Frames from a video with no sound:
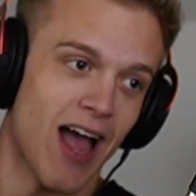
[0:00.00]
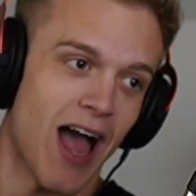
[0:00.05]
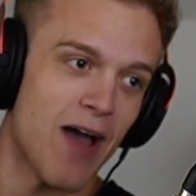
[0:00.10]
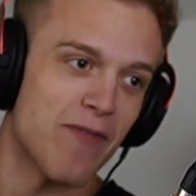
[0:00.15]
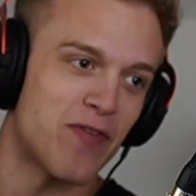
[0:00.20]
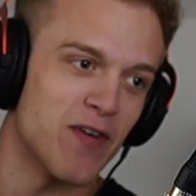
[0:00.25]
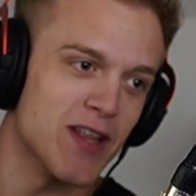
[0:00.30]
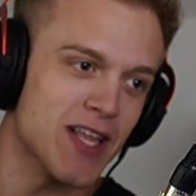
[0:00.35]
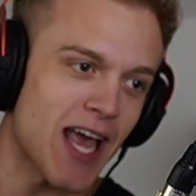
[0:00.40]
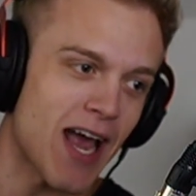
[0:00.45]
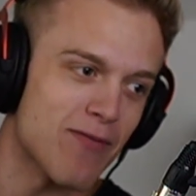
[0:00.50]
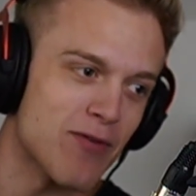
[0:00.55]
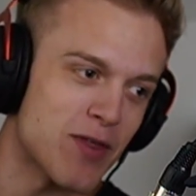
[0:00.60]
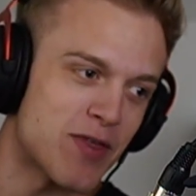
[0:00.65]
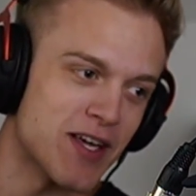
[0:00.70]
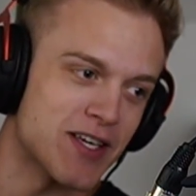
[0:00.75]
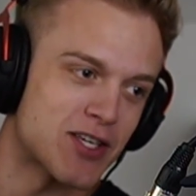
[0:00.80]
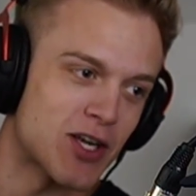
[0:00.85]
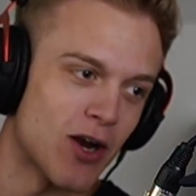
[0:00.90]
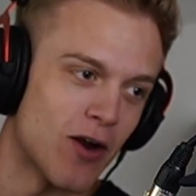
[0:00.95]
feel like
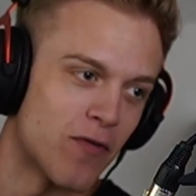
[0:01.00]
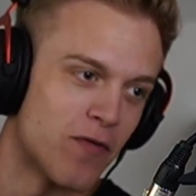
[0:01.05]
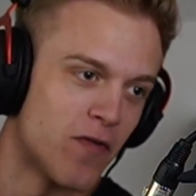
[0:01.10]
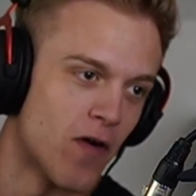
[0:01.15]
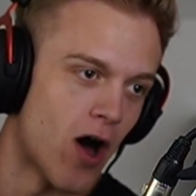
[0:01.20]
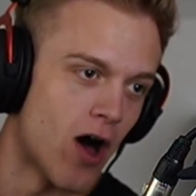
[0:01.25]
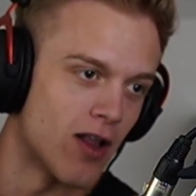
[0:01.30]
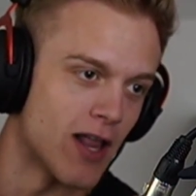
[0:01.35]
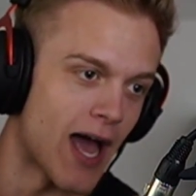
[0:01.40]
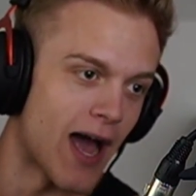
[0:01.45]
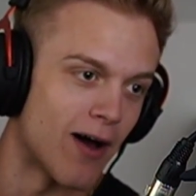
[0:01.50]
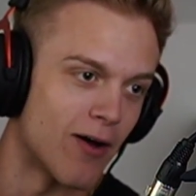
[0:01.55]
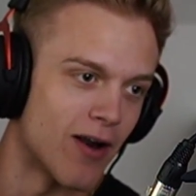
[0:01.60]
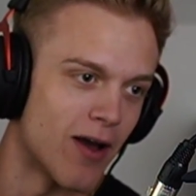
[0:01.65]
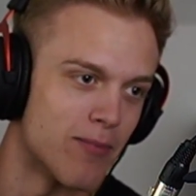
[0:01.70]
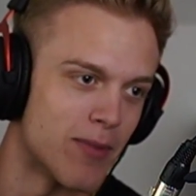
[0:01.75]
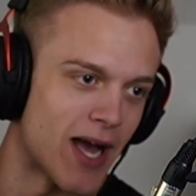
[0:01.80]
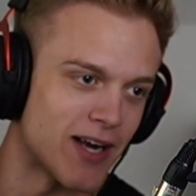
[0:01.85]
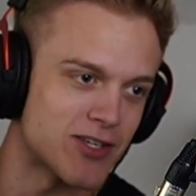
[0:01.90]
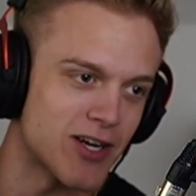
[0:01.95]
everything's gonna fall out.
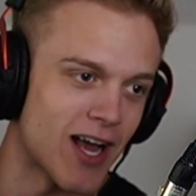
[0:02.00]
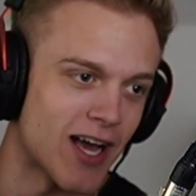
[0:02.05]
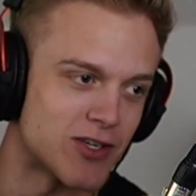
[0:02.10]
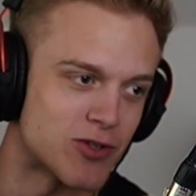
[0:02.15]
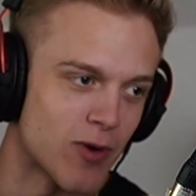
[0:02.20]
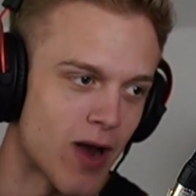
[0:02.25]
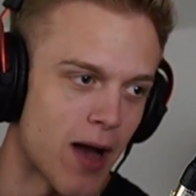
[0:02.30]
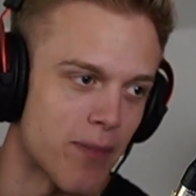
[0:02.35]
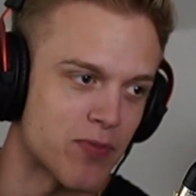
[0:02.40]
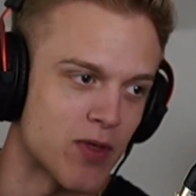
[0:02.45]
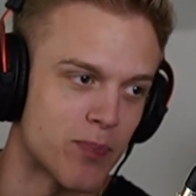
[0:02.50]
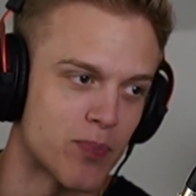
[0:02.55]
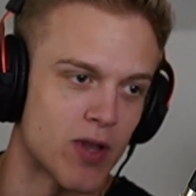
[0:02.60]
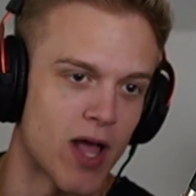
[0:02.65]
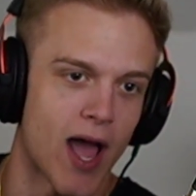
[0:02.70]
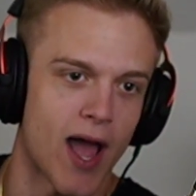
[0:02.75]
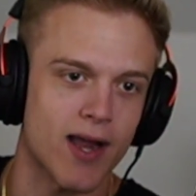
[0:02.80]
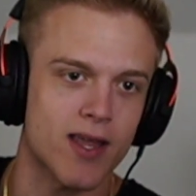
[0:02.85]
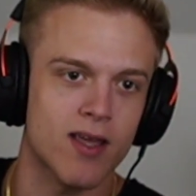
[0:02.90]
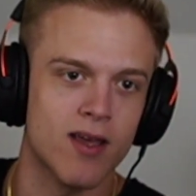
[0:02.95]
Imagine I drop the
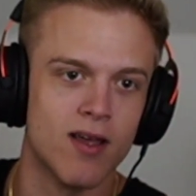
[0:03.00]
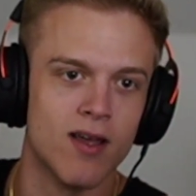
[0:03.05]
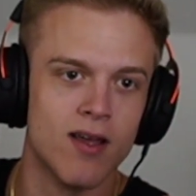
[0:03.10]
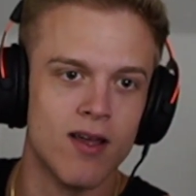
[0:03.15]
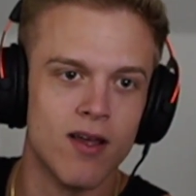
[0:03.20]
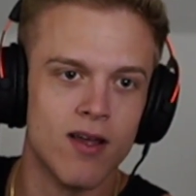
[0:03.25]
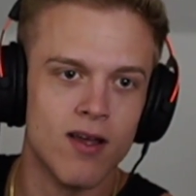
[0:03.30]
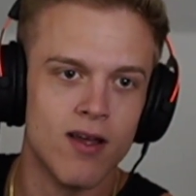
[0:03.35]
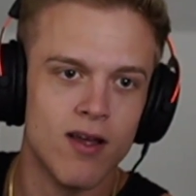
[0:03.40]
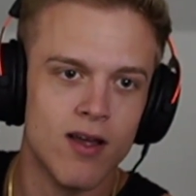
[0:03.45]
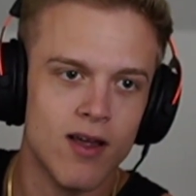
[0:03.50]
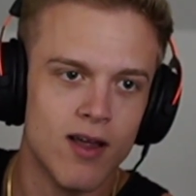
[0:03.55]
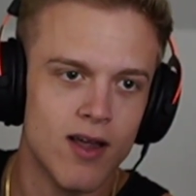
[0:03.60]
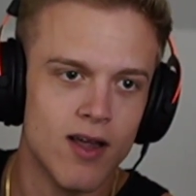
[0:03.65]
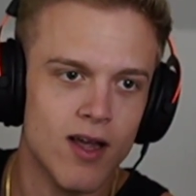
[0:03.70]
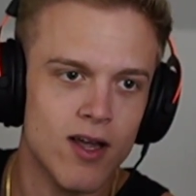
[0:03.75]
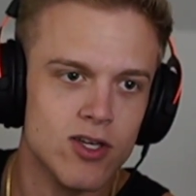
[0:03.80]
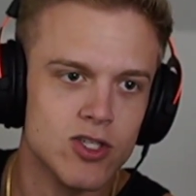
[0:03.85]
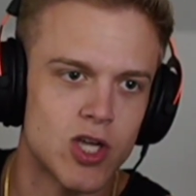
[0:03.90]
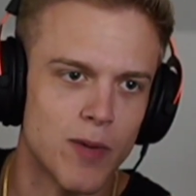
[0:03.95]
plaque.
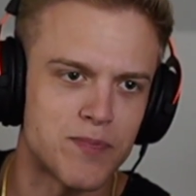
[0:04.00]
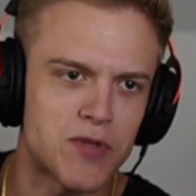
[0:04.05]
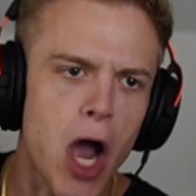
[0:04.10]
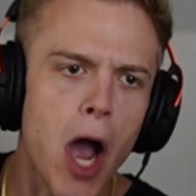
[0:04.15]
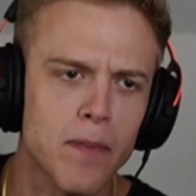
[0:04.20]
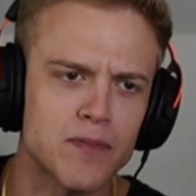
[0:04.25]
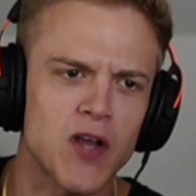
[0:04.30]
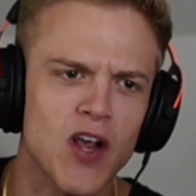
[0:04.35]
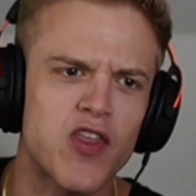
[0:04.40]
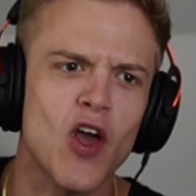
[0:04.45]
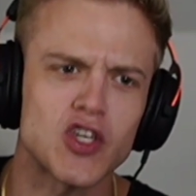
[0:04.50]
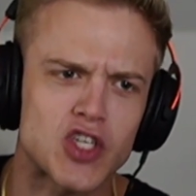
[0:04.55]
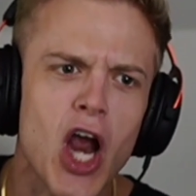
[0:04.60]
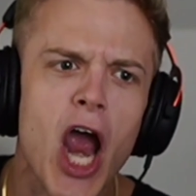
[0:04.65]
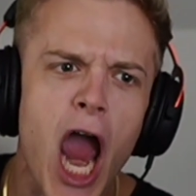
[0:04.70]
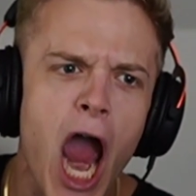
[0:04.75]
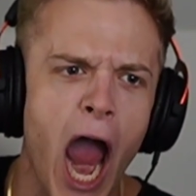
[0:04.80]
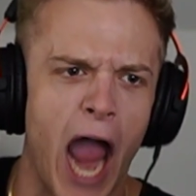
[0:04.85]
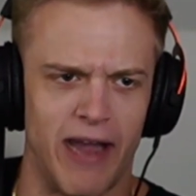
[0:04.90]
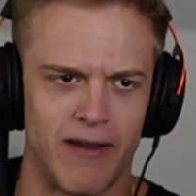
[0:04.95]
Some dumps in the
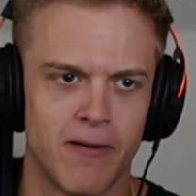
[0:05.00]
chat!